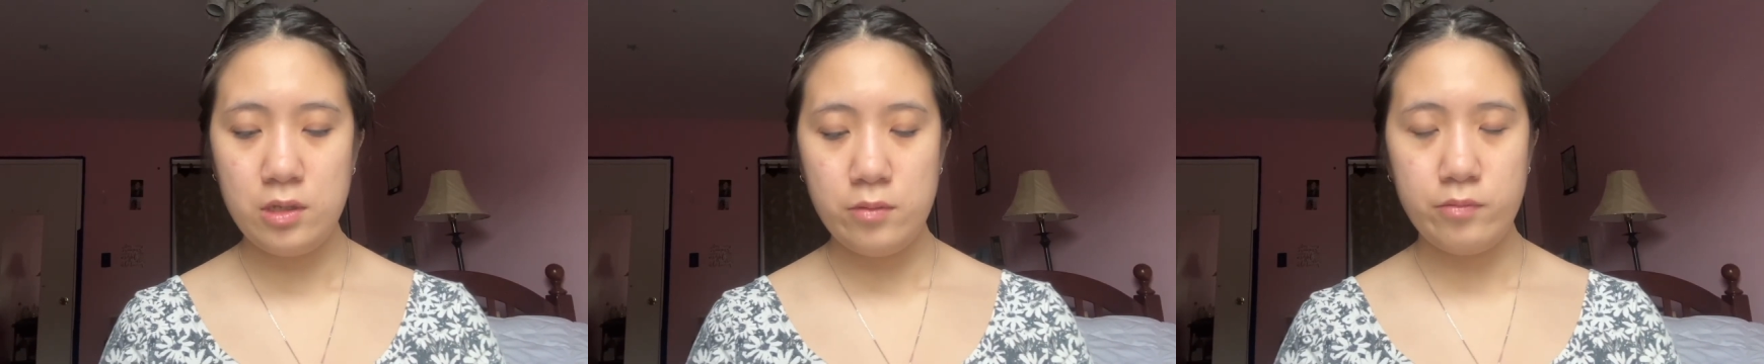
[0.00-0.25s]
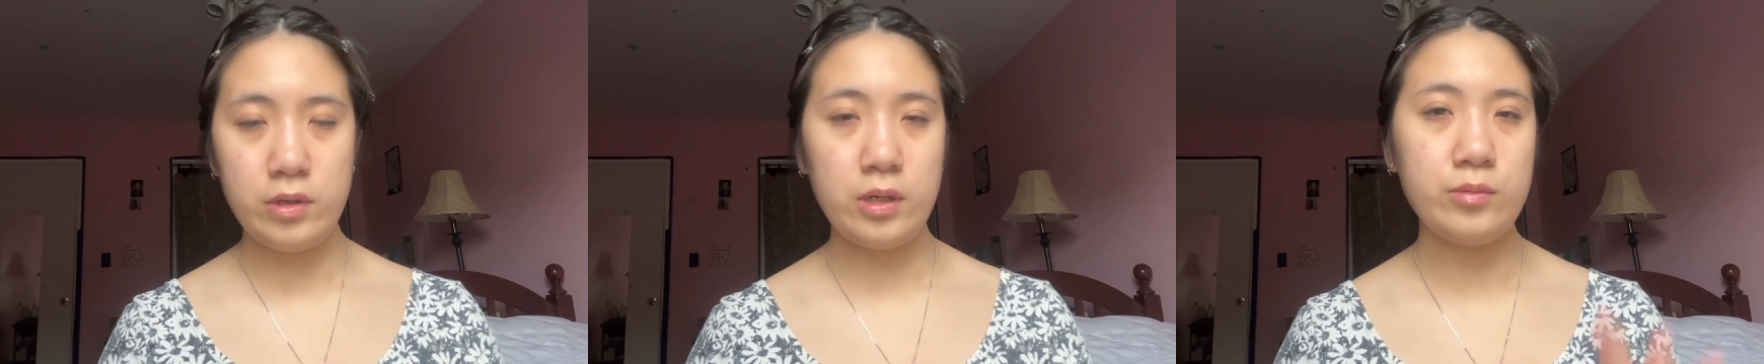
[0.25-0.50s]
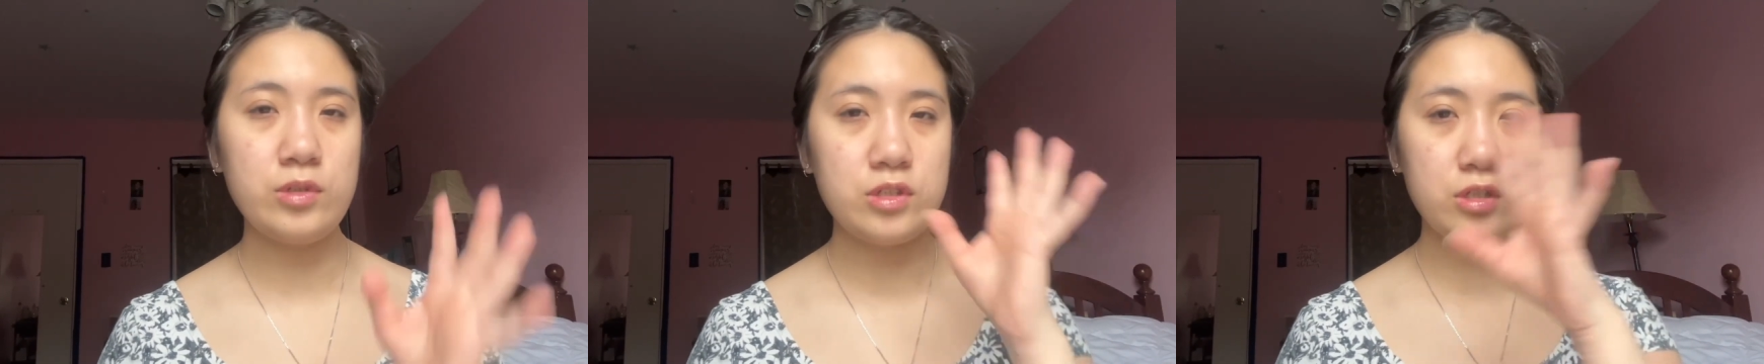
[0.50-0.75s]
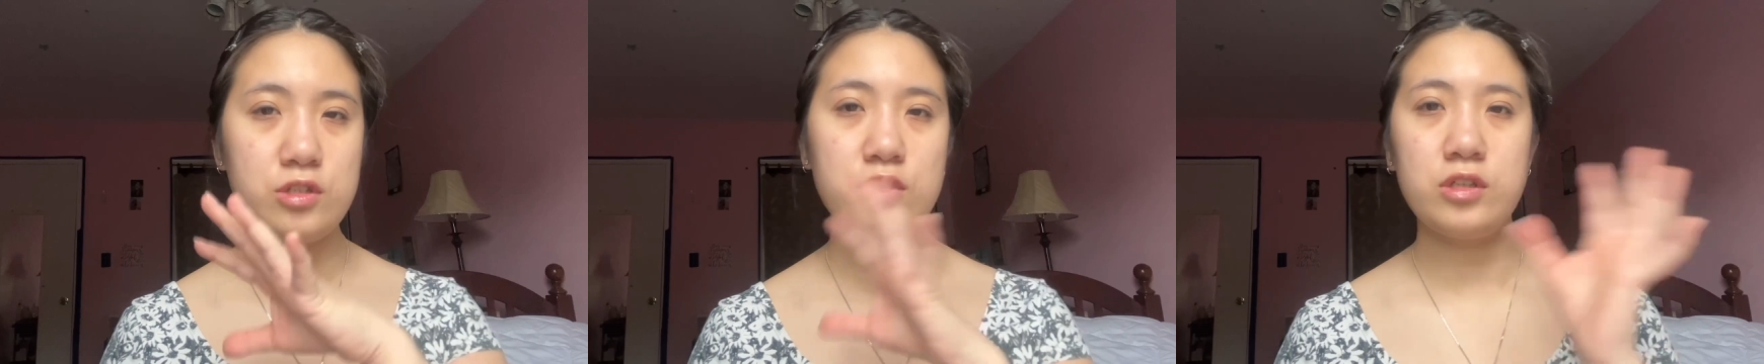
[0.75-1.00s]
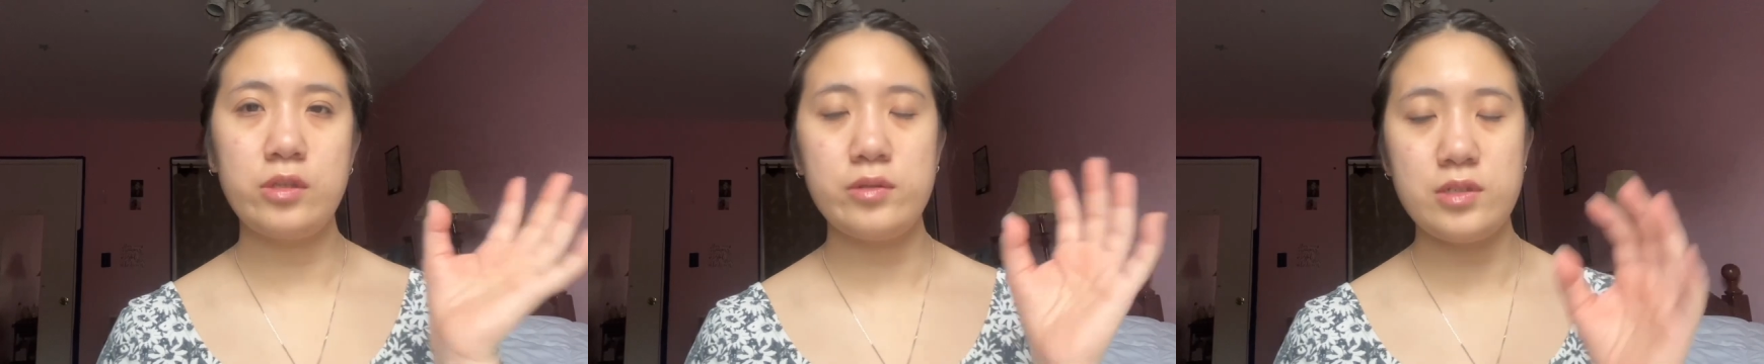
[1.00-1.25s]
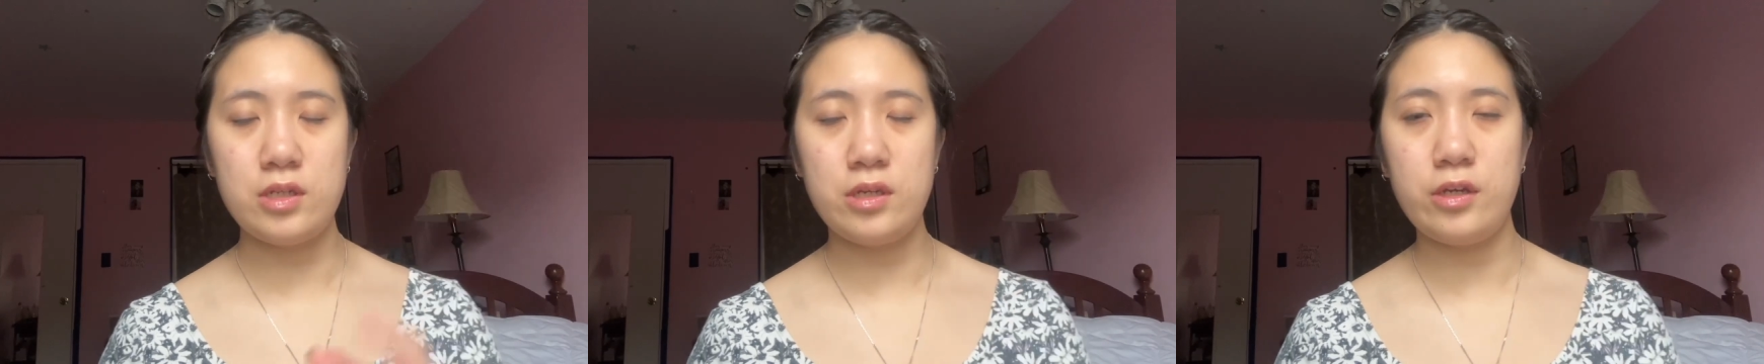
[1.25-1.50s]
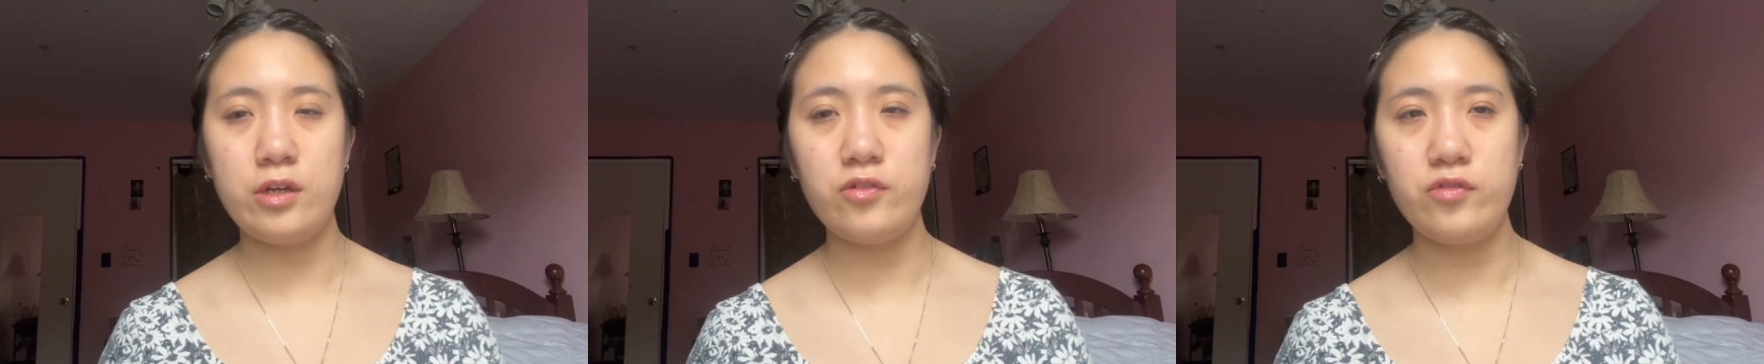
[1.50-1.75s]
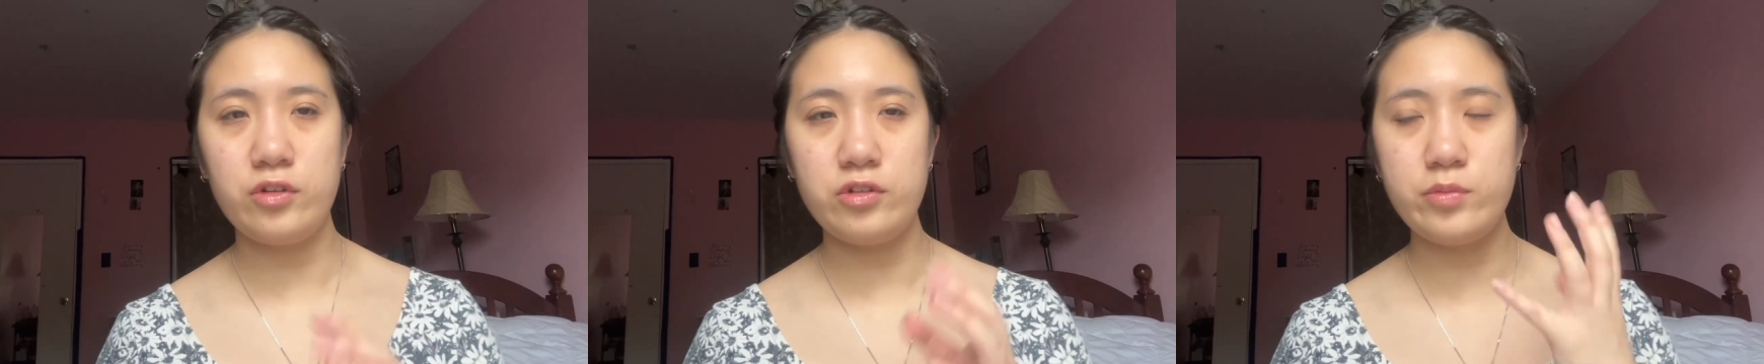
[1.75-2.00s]
but I'm just going to start out with skincare
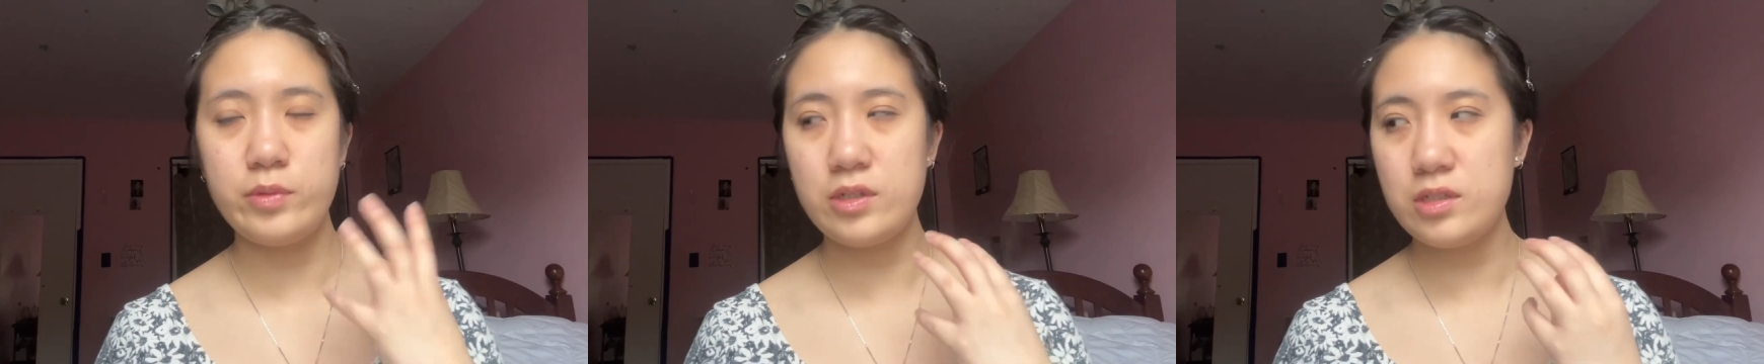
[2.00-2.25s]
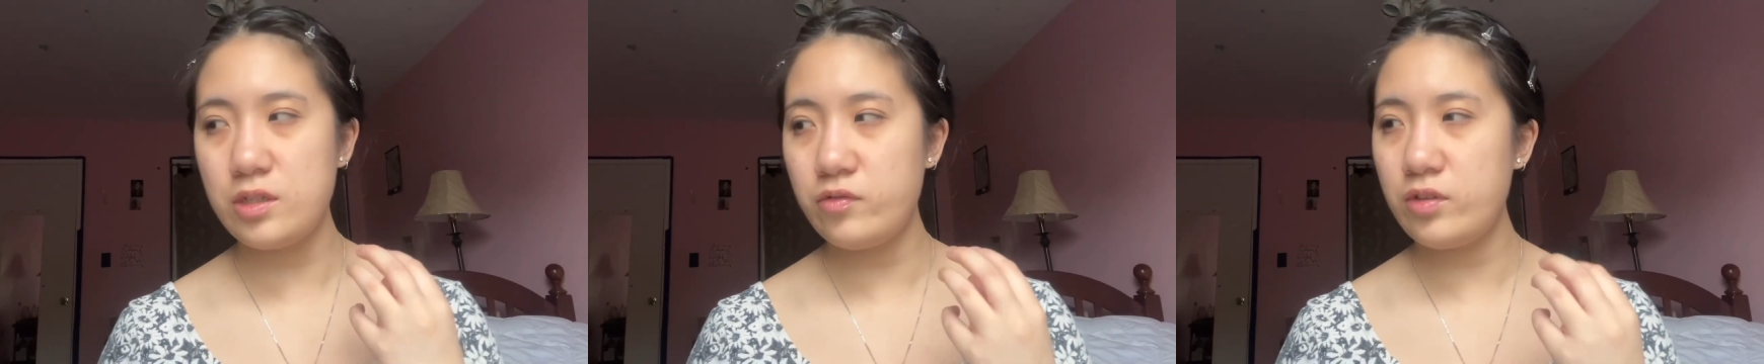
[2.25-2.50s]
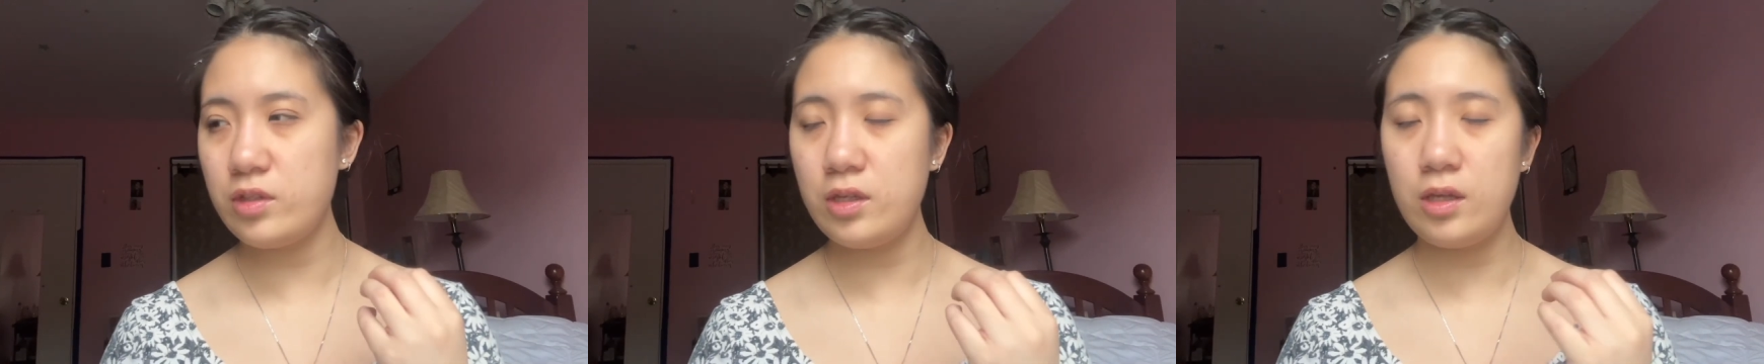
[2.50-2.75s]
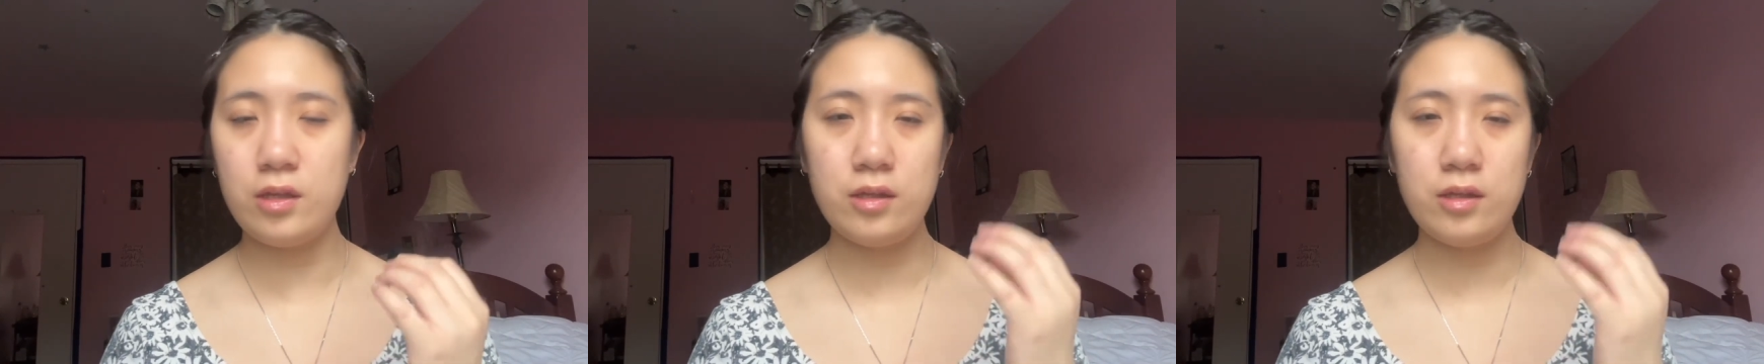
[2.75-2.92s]
first because I feel like,